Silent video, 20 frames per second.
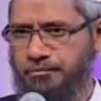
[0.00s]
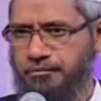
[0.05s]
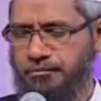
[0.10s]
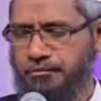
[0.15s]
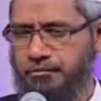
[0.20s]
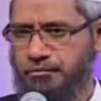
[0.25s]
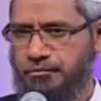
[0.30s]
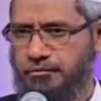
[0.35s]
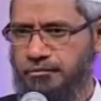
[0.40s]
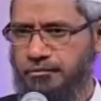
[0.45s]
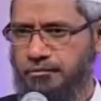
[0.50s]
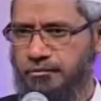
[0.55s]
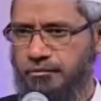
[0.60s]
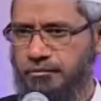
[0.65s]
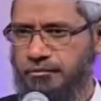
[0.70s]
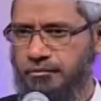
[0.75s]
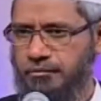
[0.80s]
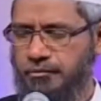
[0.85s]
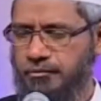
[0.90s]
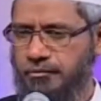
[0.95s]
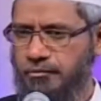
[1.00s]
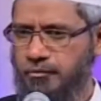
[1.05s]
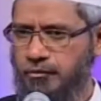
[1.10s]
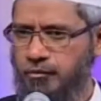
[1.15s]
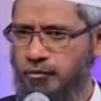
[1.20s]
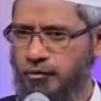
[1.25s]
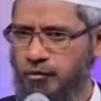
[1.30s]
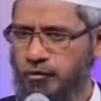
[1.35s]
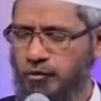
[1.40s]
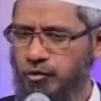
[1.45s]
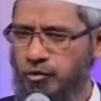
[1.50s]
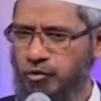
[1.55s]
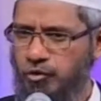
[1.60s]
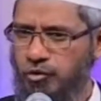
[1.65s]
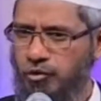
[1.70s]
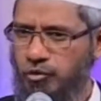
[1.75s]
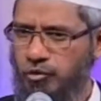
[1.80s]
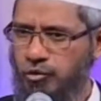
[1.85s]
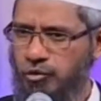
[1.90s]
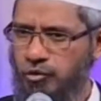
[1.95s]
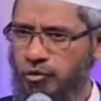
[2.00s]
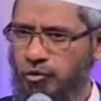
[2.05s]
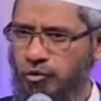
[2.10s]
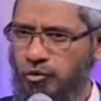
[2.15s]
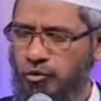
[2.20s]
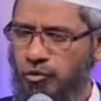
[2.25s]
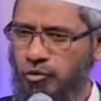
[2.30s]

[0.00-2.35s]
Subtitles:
[no speech]